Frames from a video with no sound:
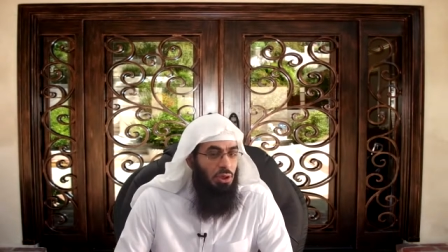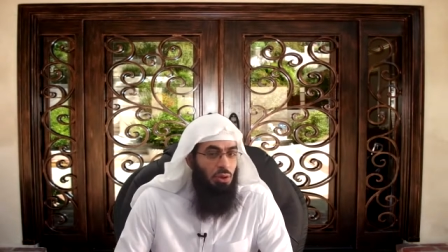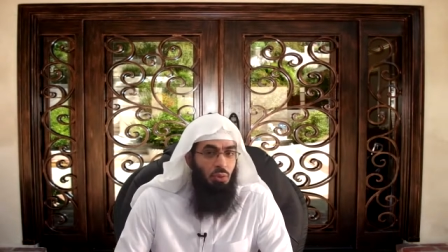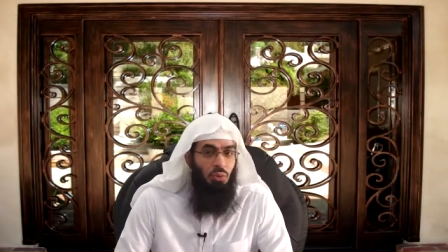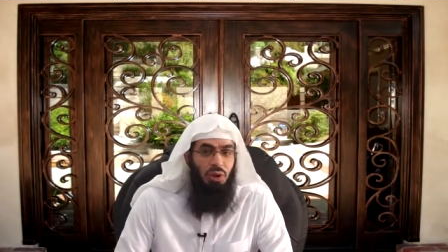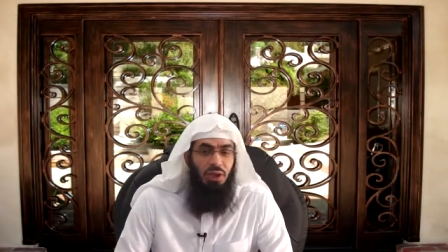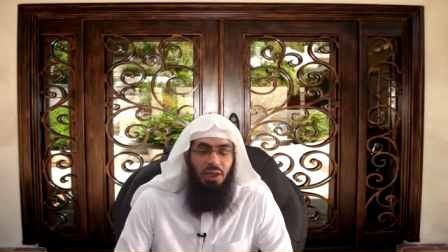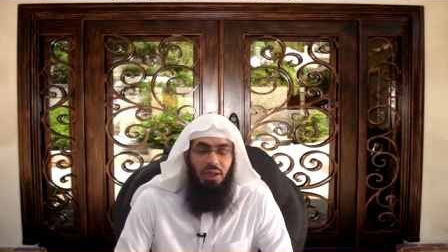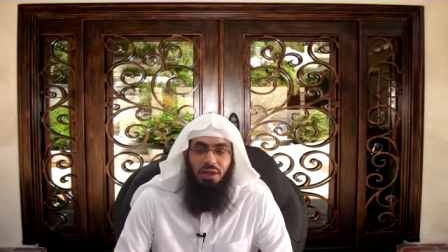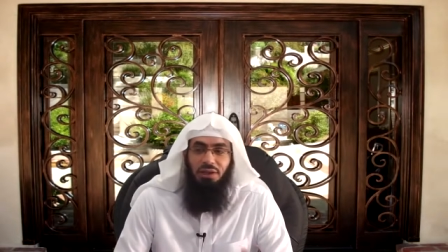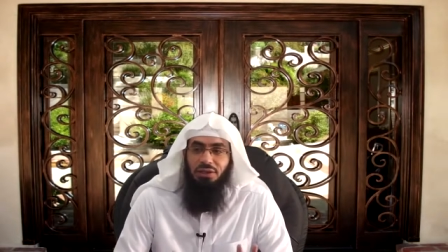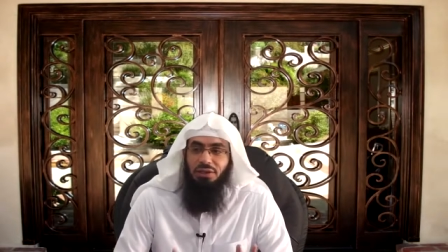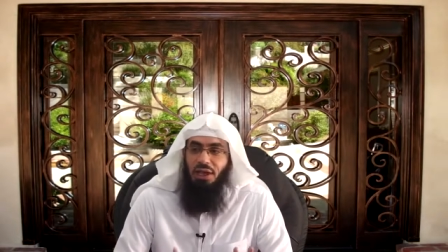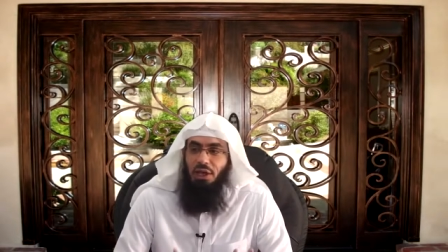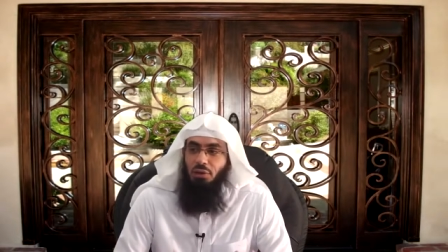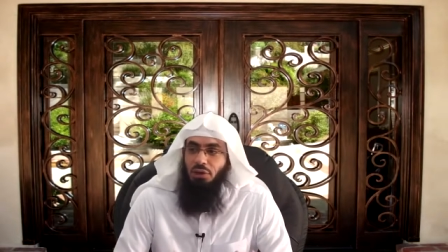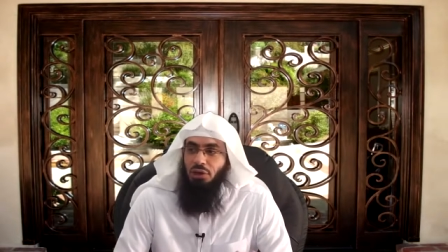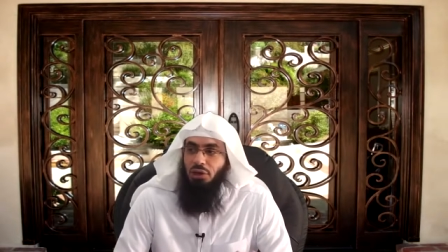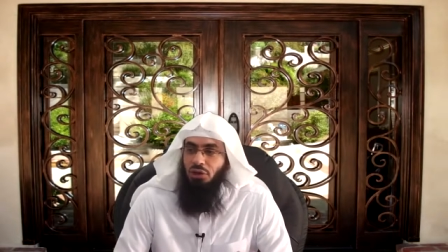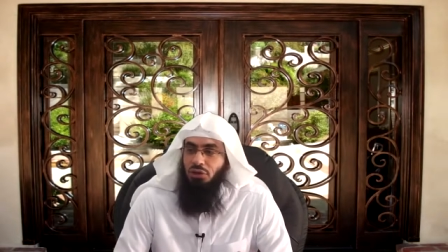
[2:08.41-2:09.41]
Well, here's
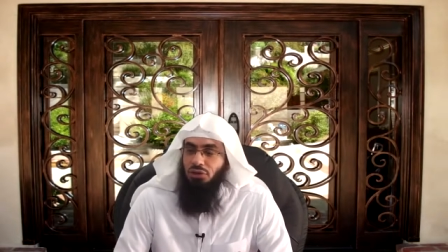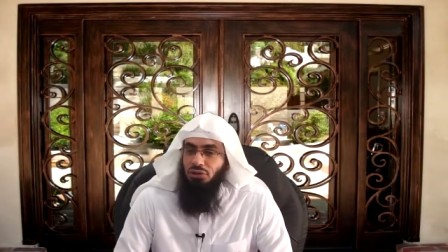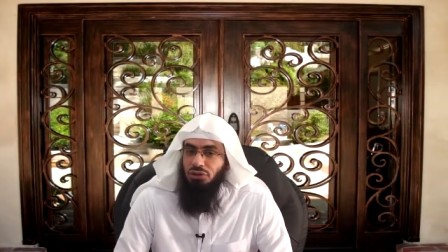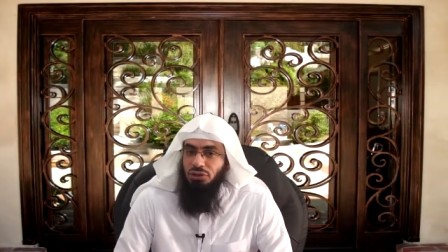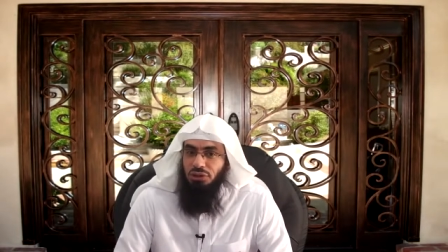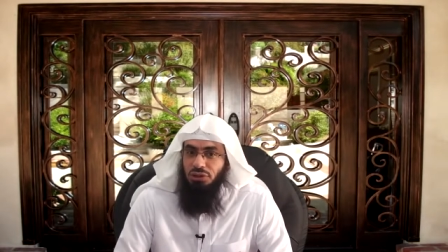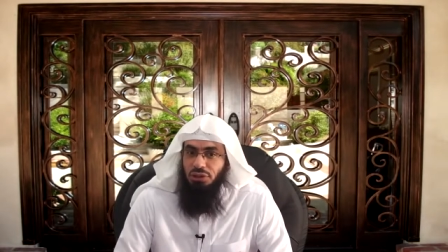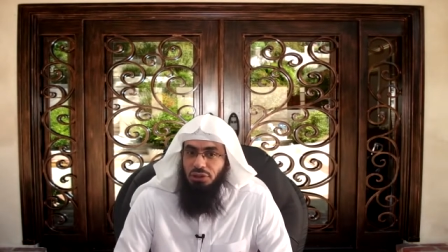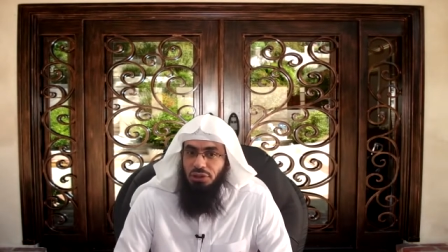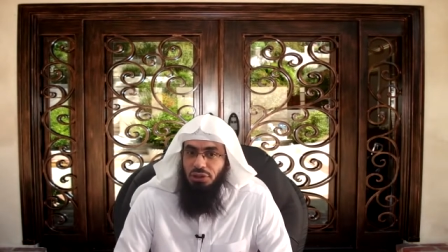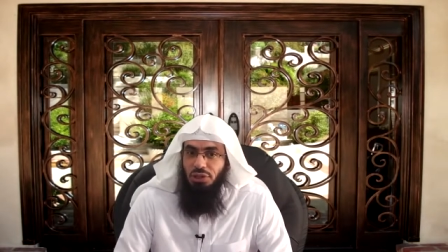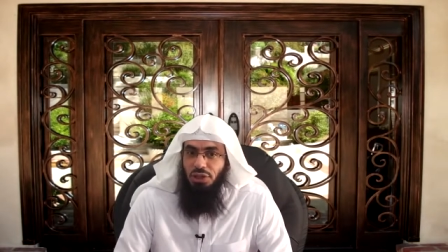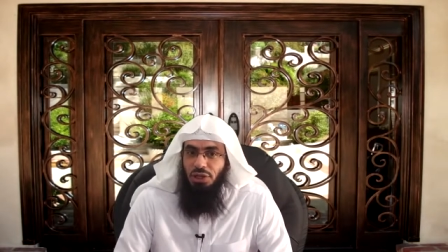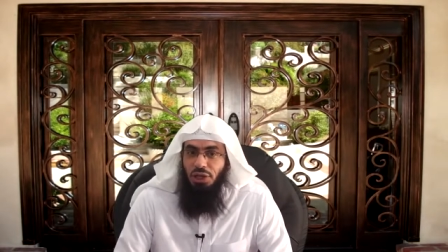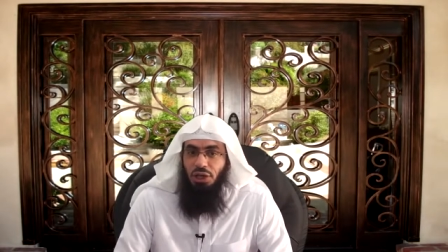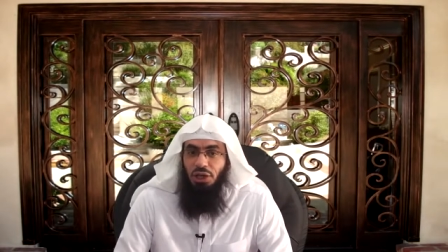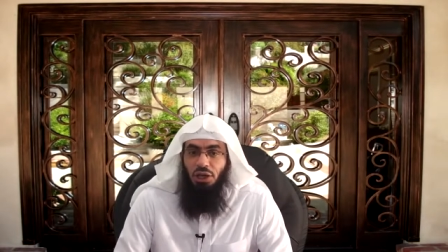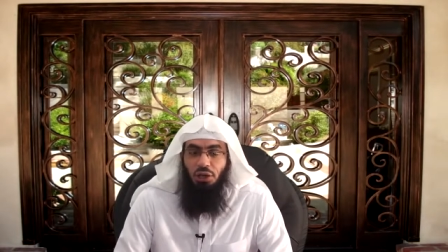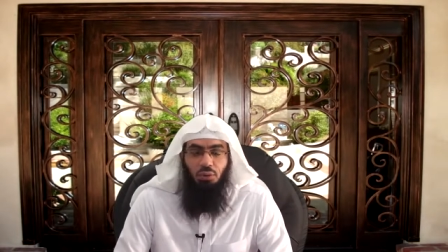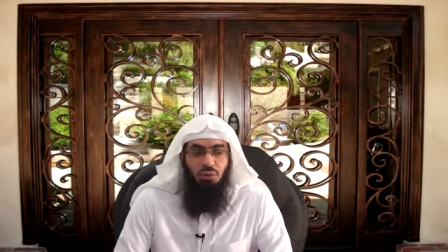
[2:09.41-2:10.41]
how it goes.
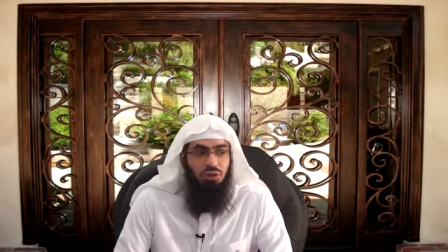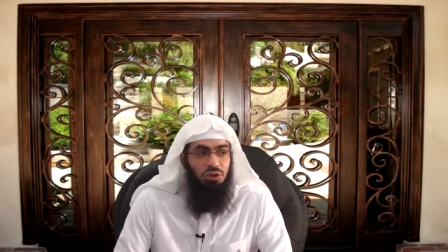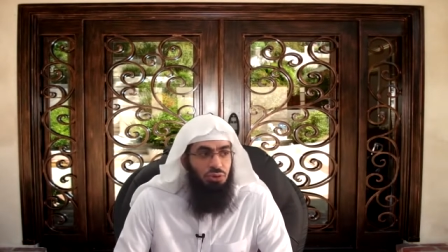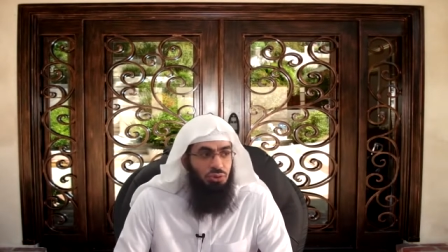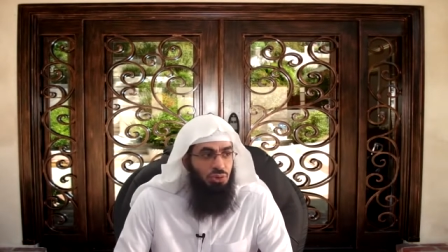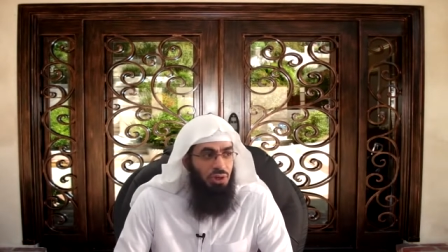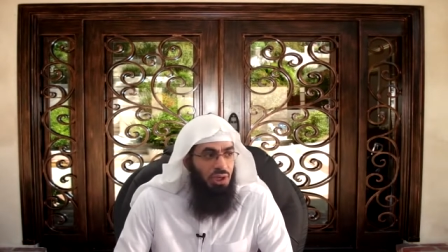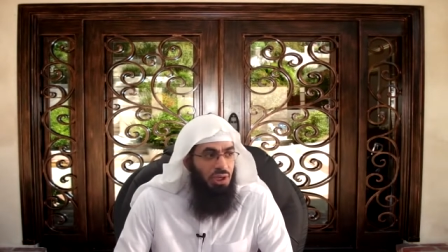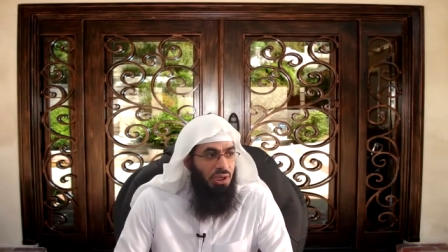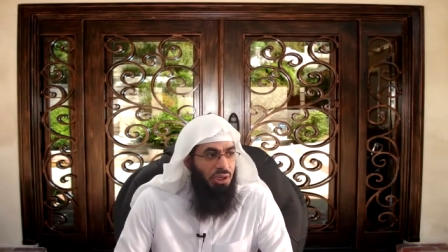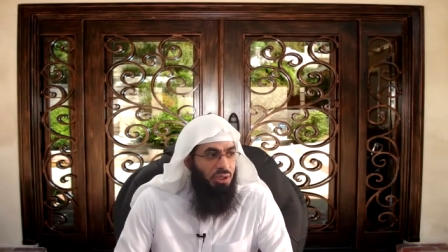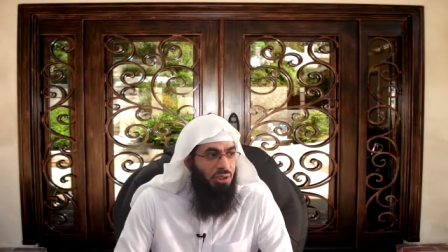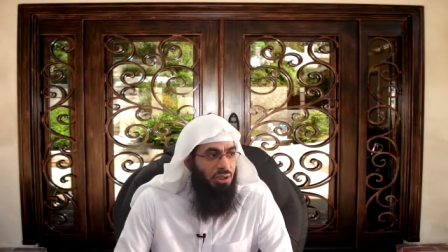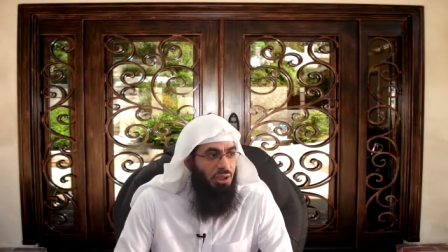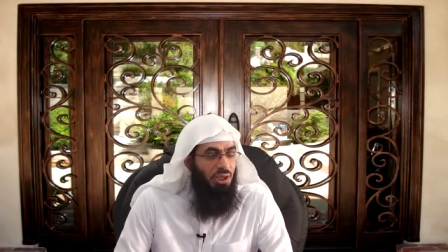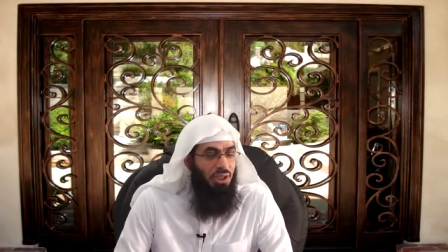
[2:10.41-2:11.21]
It was written